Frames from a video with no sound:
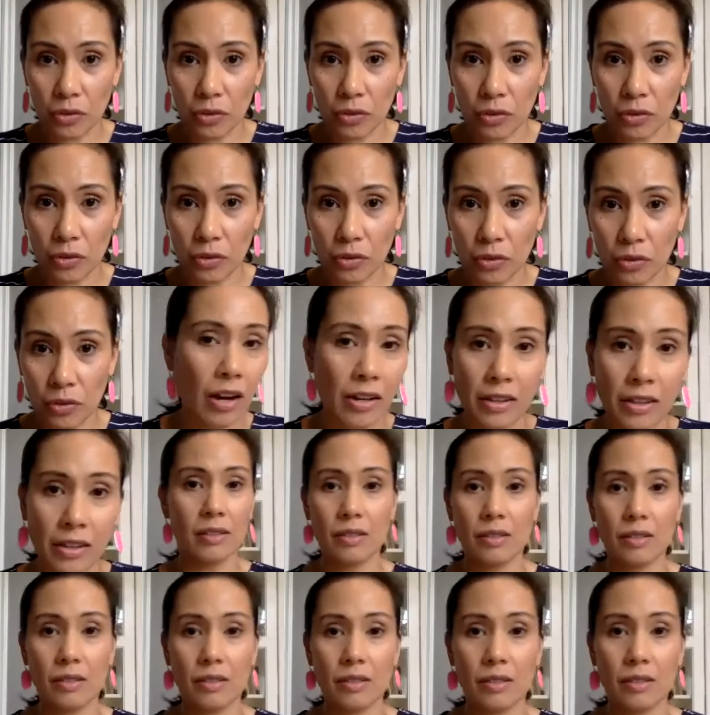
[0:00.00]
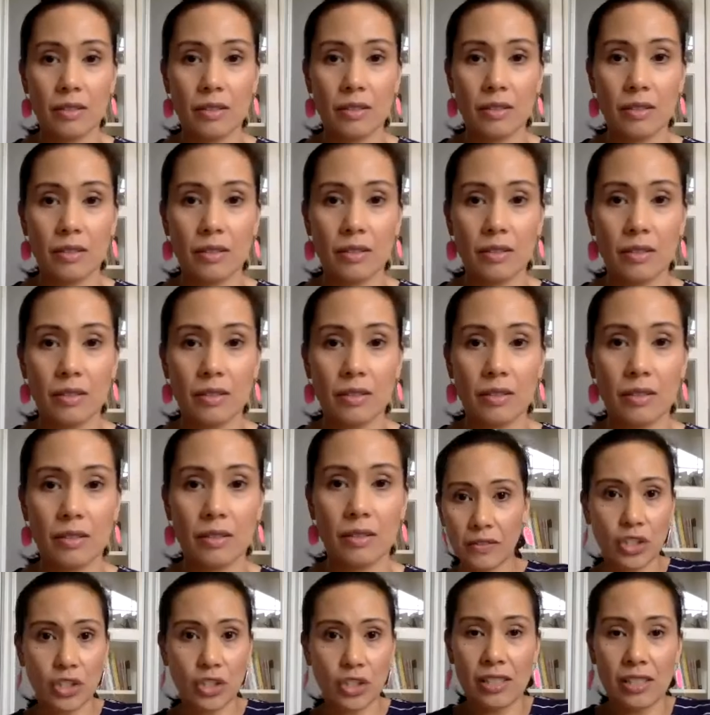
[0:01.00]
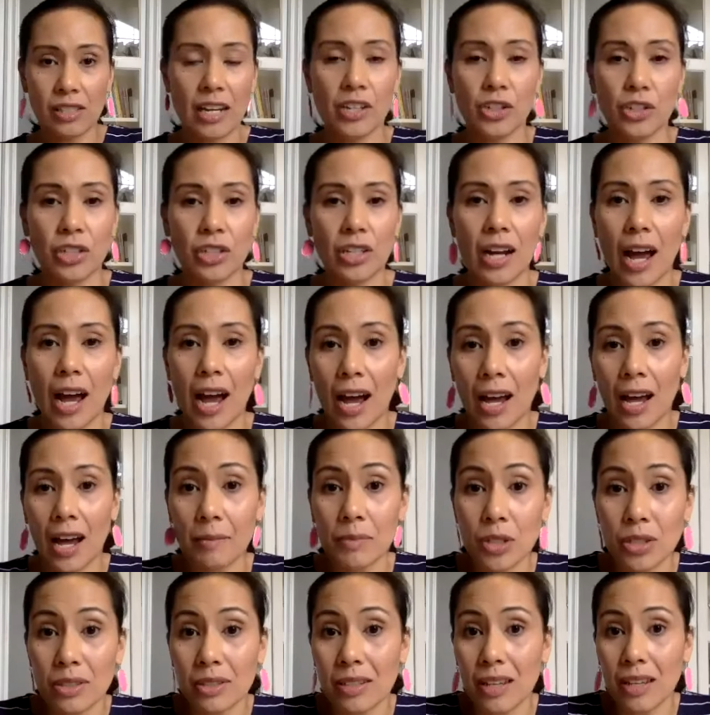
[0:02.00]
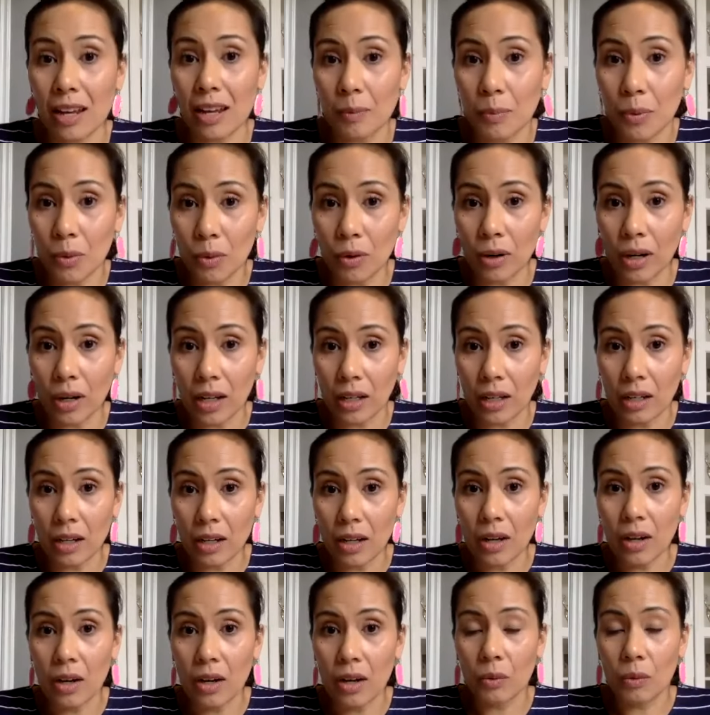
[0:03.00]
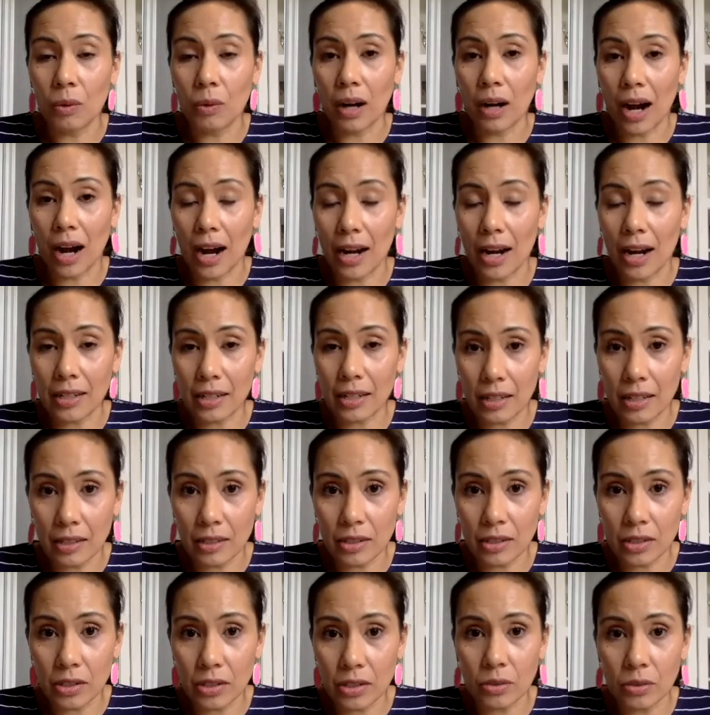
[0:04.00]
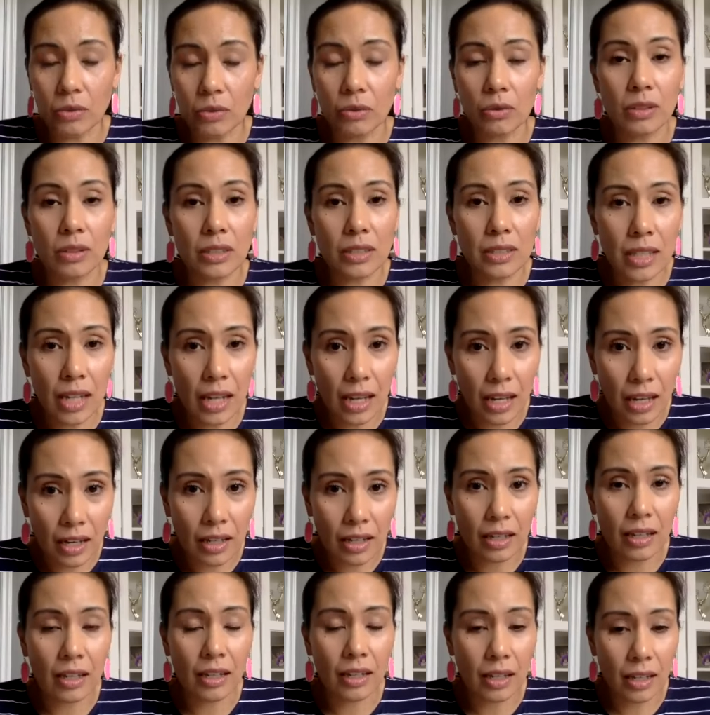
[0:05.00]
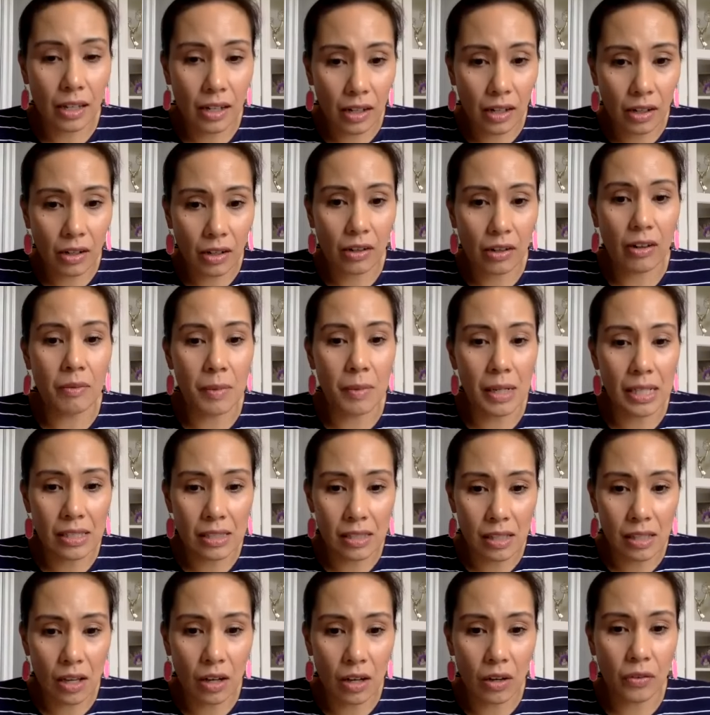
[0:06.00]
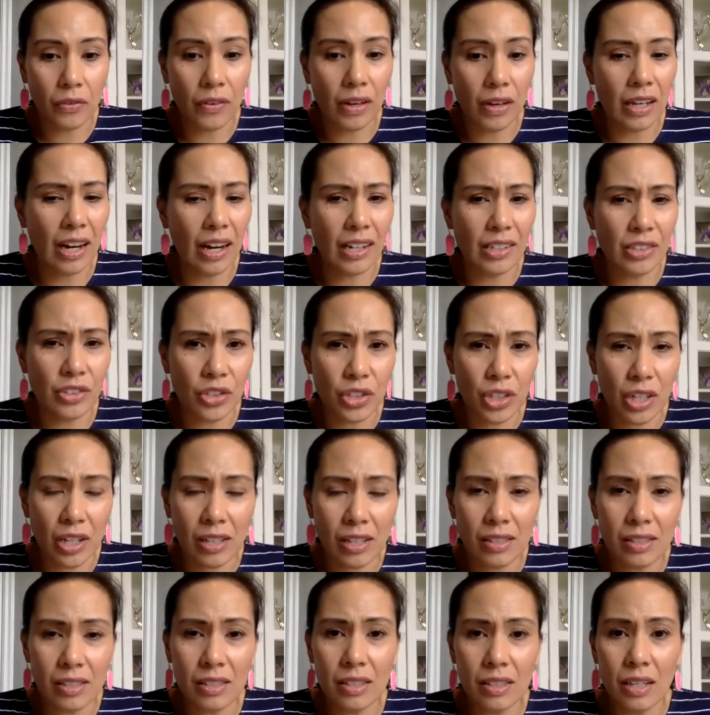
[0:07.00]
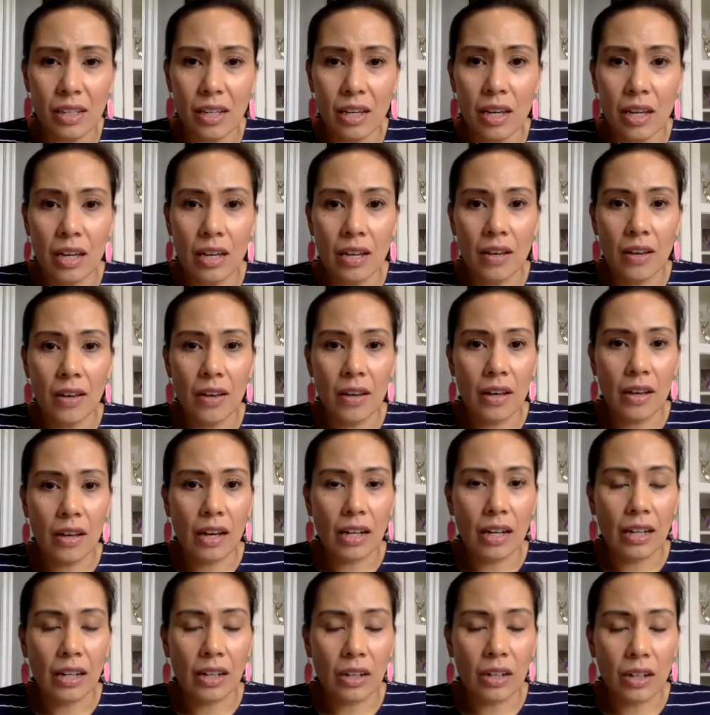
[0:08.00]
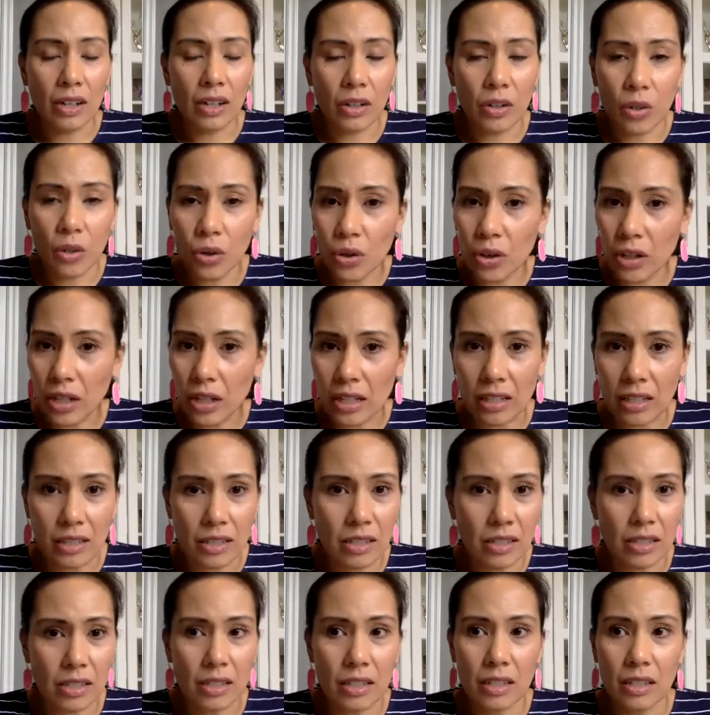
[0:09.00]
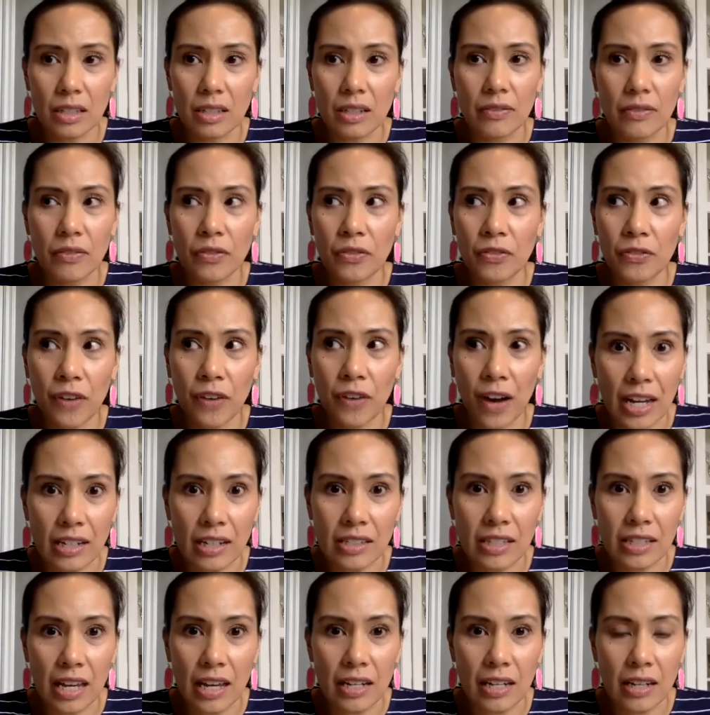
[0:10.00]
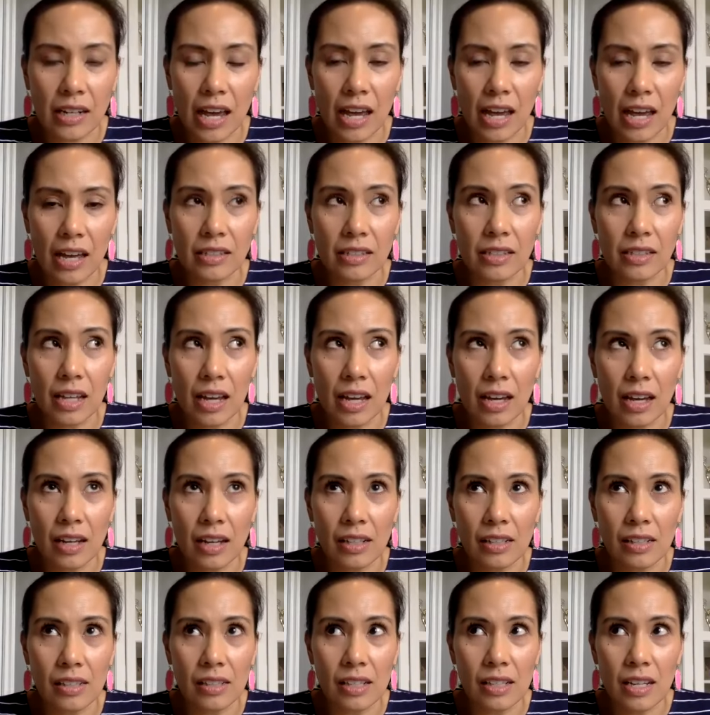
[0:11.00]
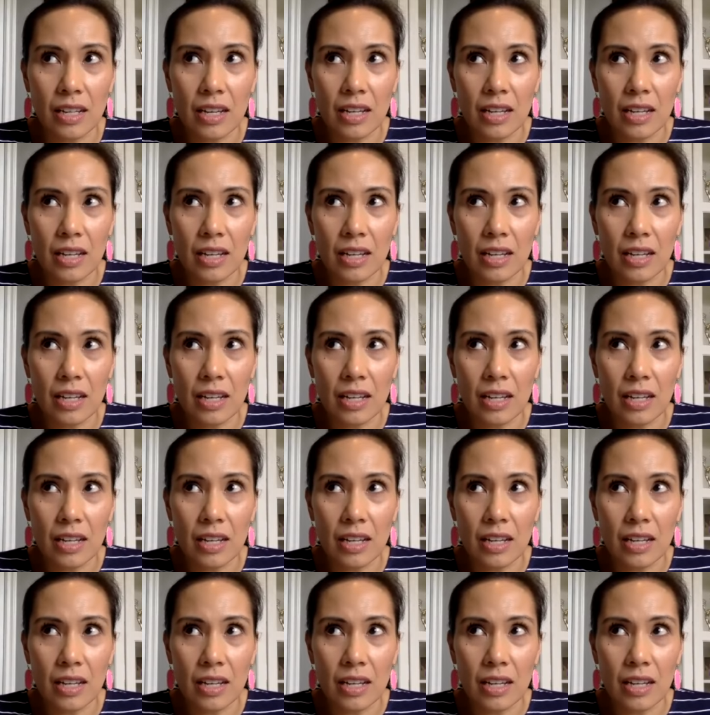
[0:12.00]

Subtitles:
this isn't a knock on this television station. I'm just at a point where I need to take care of myself, and I just couldn't fight and